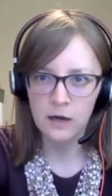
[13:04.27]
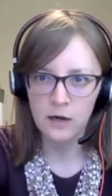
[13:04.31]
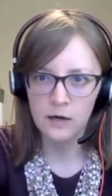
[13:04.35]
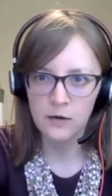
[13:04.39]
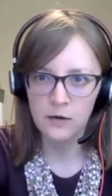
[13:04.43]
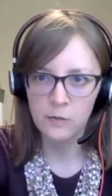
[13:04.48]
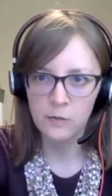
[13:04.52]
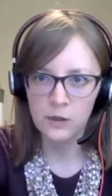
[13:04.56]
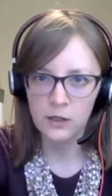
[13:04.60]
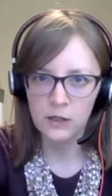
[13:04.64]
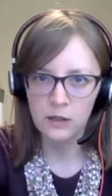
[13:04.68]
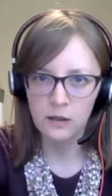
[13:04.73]
on
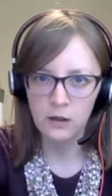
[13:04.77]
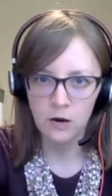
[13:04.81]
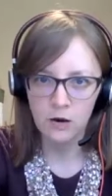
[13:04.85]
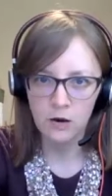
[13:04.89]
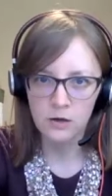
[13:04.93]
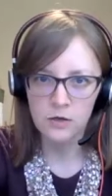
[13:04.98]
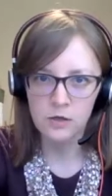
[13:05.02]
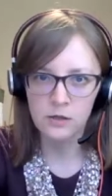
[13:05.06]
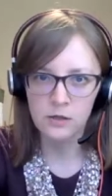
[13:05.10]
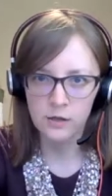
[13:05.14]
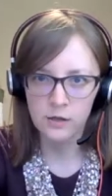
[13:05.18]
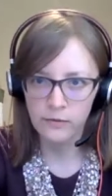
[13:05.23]
a really
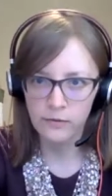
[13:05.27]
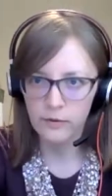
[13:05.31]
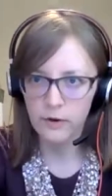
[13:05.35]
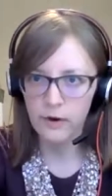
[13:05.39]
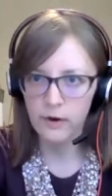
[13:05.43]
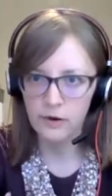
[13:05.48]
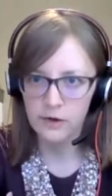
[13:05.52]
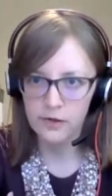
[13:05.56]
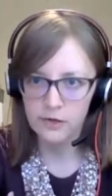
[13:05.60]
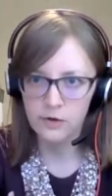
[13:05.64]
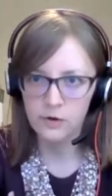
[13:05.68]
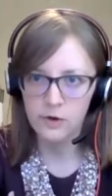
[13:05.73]
large
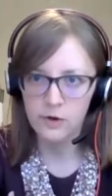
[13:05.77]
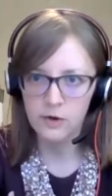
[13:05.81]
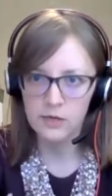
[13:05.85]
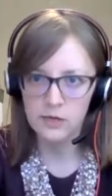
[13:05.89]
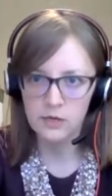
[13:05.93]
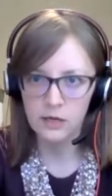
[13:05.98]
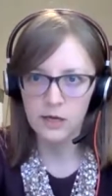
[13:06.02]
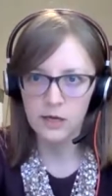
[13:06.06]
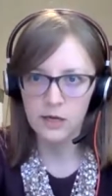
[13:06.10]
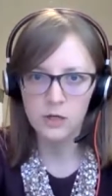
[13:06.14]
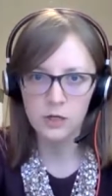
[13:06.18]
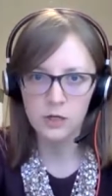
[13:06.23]
literary
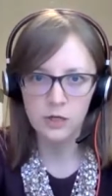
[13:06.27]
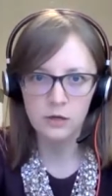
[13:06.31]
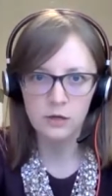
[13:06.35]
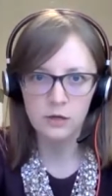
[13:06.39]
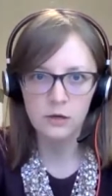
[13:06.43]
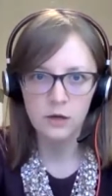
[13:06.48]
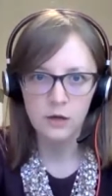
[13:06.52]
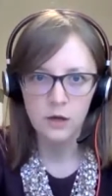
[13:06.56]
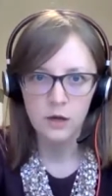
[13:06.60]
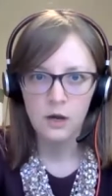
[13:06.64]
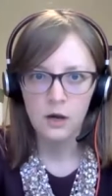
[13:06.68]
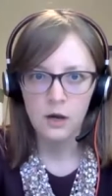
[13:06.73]

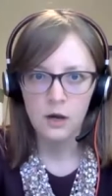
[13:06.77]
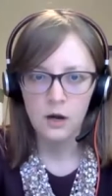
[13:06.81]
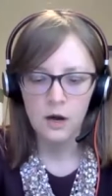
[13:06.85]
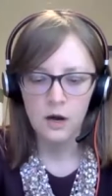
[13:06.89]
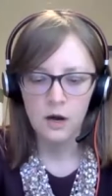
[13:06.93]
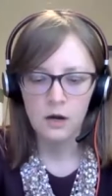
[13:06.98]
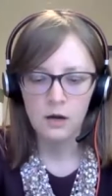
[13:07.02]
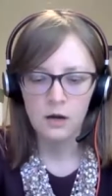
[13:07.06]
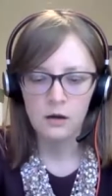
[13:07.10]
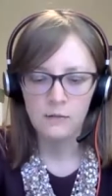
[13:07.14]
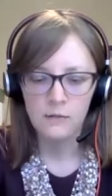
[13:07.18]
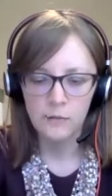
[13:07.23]
translation
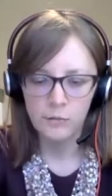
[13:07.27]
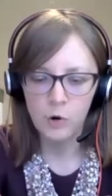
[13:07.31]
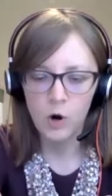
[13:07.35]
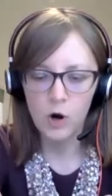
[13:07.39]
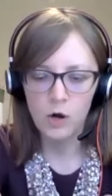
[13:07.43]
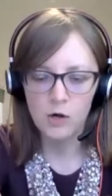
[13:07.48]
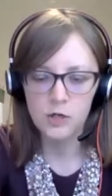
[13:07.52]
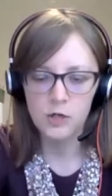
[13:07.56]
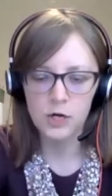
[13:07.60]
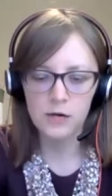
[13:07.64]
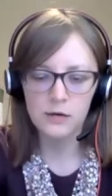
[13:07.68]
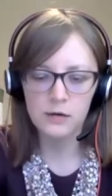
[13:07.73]

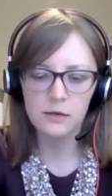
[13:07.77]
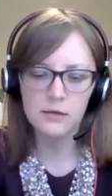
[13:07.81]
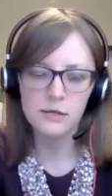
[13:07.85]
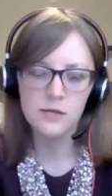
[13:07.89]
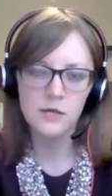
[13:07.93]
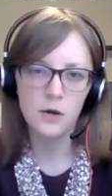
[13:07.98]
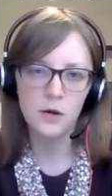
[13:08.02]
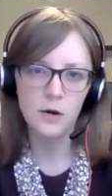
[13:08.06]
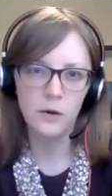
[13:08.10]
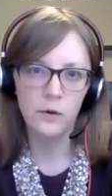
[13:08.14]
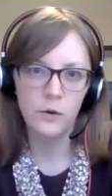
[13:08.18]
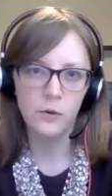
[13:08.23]
project.
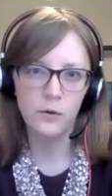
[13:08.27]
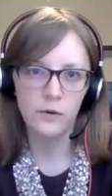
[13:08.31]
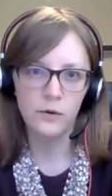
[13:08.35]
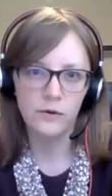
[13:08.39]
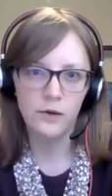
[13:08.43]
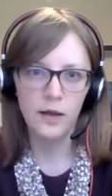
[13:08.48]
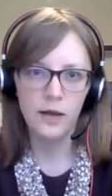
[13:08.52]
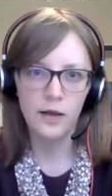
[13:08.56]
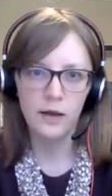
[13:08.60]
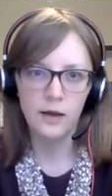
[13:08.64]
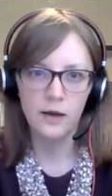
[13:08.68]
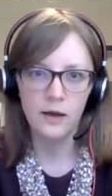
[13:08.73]
So
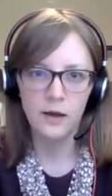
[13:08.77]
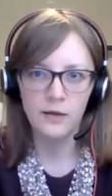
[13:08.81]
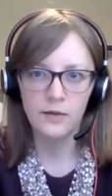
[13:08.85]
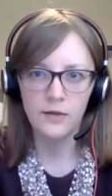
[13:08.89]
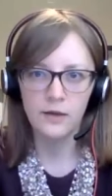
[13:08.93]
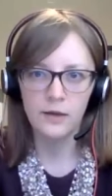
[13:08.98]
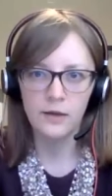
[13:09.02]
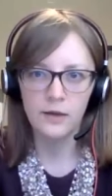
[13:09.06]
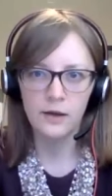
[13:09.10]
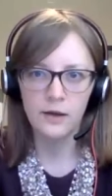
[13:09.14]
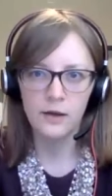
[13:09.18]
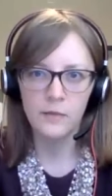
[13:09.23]
I
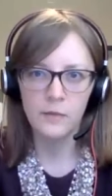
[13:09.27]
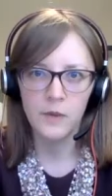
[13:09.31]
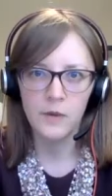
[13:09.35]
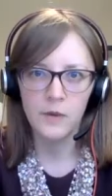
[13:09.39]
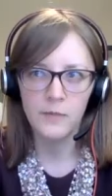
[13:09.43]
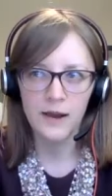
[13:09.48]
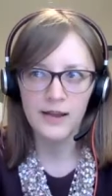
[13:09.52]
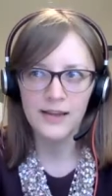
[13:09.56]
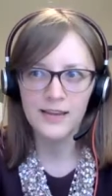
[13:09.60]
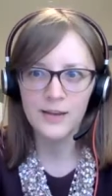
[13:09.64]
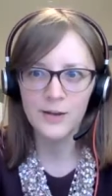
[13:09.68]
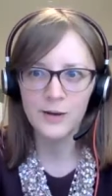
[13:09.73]
think in
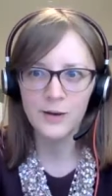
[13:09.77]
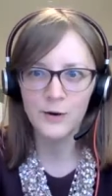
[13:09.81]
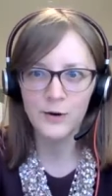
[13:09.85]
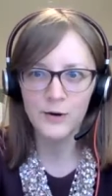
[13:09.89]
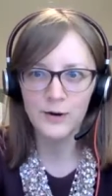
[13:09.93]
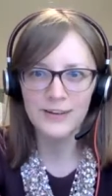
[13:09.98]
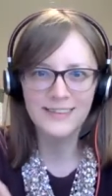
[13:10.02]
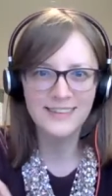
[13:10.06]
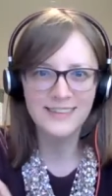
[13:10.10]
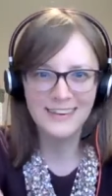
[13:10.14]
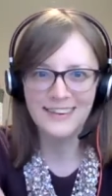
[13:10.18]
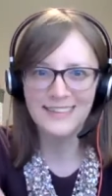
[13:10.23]
my
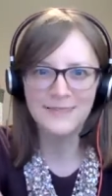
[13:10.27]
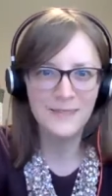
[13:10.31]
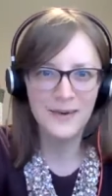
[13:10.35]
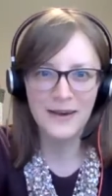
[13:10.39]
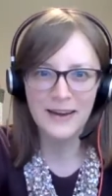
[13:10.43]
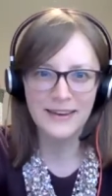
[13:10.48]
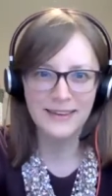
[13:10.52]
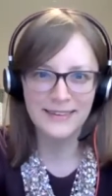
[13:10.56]
eagerness and